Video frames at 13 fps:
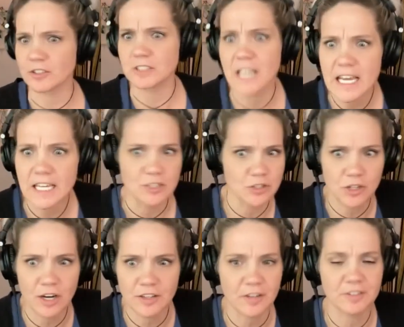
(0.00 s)
They're taking
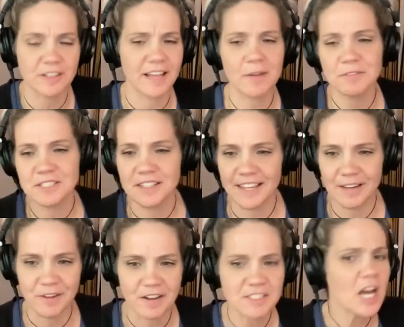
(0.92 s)
church. That was the
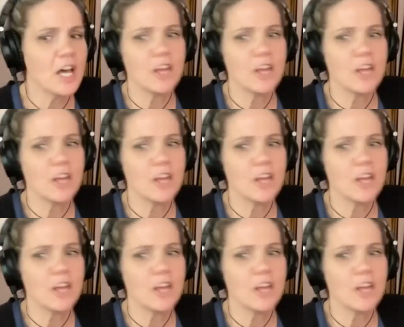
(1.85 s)
thing about